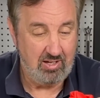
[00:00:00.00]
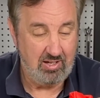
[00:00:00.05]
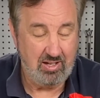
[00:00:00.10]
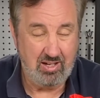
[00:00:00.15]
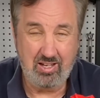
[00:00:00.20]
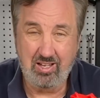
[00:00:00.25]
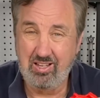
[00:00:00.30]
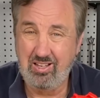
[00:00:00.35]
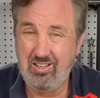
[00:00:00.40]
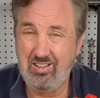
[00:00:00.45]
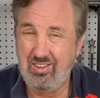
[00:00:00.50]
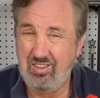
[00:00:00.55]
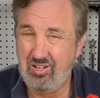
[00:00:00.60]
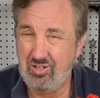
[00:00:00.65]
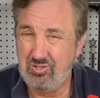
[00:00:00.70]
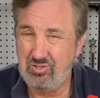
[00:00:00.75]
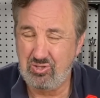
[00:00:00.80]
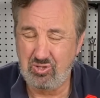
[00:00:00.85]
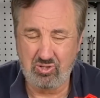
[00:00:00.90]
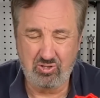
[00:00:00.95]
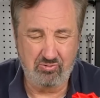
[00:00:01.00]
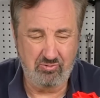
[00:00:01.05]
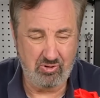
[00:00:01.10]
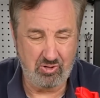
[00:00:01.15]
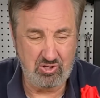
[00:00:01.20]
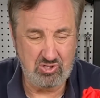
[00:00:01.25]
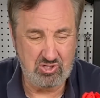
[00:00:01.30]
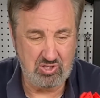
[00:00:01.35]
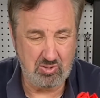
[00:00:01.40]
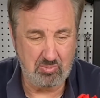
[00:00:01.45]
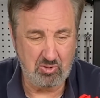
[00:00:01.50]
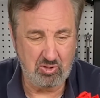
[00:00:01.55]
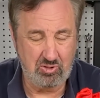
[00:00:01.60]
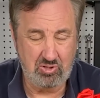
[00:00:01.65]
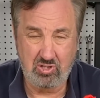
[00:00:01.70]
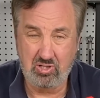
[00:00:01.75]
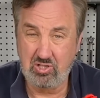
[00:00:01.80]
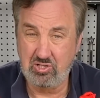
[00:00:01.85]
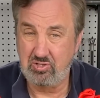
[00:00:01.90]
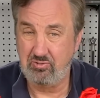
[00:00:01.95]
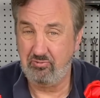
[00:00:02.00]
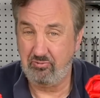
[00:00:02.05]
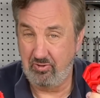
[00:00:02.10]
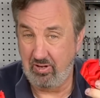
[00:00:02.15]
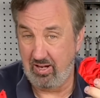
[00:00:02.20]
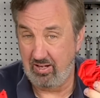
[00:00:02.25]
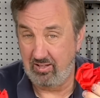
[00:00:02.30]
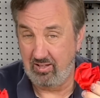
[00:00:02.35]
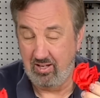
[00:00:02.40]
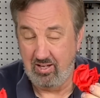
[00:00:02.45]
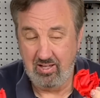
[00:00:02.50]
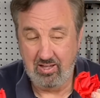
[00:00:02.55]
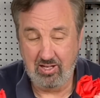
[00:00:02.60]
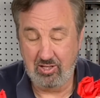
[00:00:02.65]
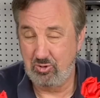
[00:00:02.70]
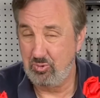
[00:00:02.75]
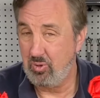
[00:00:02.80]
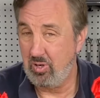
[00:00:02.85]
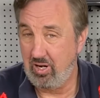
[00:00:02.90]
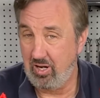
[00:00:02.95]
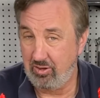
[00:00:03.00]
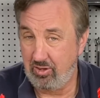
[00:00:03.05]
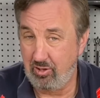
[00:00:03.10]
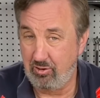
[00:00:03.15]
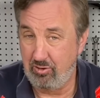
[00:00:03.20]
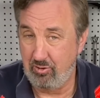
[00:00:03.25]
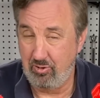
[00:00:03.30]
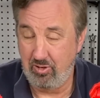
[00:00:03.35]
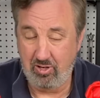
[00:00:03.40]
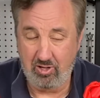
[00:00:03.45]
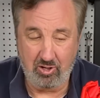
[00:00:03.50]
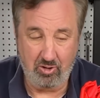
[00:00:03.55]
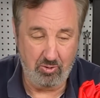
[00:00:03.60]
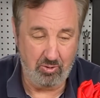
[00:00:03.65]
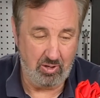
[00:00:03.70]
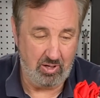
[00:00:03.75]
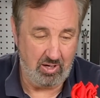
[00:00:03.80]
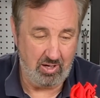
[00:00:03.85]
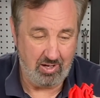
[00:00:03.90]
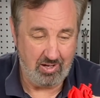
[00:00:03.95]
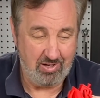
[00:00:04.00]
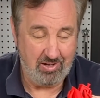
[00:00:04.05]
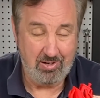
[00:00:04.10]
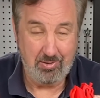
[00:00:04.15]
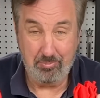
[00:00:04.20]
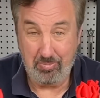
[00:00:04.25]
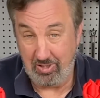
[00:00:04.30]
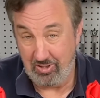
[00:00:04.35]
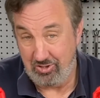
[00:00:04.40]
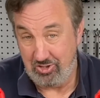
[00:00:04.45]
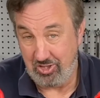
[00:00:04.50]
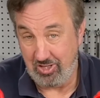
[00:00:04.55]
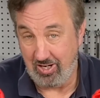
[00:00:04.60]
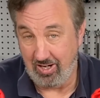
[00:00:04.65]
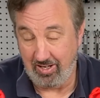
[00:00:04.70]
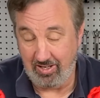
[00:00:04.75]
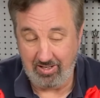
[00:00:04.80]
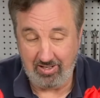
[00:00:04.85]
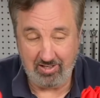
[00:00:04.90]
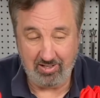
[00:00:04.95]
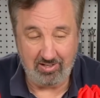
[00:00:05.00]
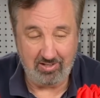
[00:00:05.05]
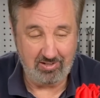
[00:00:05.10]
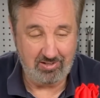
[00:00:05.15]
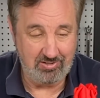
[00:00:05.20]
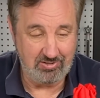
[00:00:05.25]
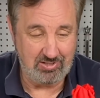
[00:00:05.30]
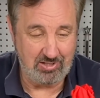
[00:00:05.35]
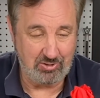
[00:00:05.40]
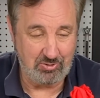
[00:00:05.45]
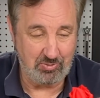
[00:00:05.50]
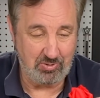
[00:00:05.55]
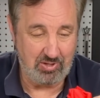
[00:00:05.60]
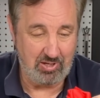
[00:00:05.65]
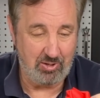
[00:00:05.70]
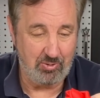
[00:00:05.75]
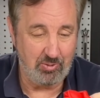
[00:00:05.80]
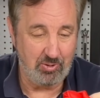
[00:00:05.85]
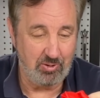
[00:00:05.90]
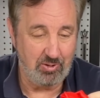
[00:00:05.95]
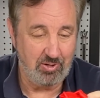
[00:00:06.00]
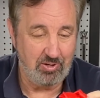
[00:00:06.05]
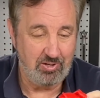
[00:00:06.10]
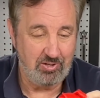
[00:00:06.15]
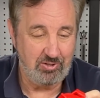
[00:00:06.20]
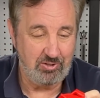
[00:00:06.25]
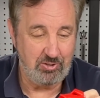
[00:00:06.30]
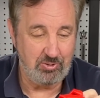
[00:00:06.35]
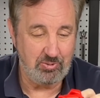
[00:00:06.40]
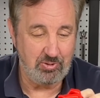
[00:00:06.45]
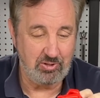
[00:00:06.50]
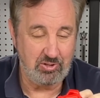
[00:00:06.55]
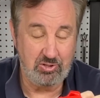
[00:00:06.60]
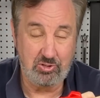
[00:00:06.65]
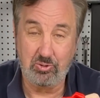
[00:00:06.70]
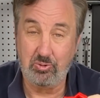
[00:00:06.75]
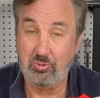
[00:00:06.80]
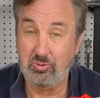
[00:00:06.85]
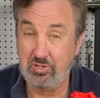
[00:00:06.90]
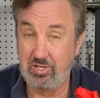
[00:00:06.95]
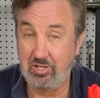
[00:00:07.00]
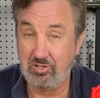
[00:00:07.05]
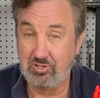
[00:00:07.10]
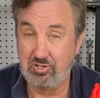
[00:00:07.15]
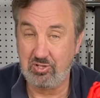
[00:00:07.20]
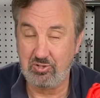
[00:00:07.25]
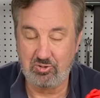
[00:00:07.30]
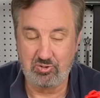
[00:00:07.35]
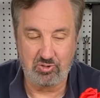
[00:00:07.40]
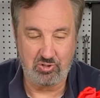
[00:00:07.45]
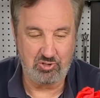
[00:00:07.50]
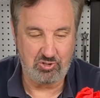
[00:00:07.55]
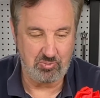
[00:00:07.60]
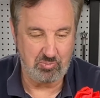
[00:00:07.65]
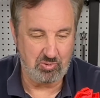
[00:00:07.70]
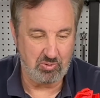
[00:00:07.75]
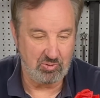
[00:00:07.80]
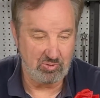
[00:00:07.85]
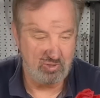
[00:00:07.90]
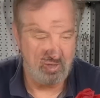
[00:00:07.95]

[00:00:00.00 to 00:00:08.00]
And theirs look very similar to this. In fact, that's where I got the thirty degree Benchy idea, because that's what they were doing to test their tree supports.